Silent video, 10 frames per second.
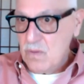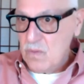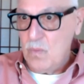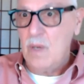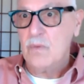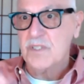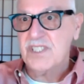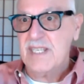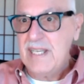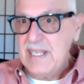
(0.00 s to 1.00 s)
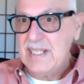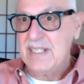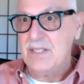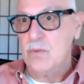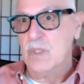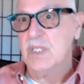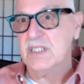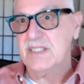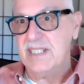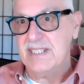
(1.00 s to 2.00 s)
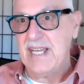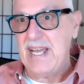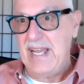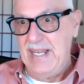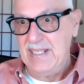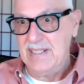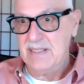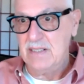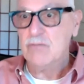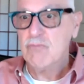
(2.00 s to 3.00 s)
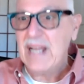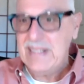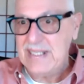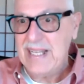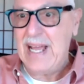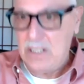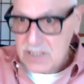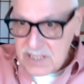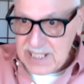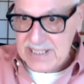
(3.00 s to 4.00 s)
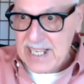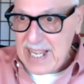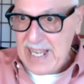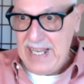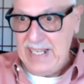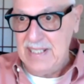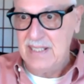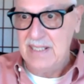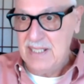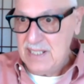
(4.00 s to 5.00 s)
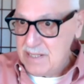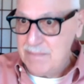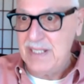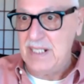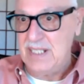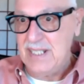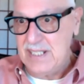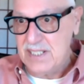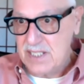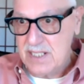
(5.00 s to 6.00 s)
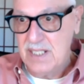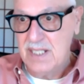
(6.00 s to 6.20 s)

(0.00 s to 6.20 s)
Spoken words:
what we're seeing in the world today, right now, today, in the Middle East,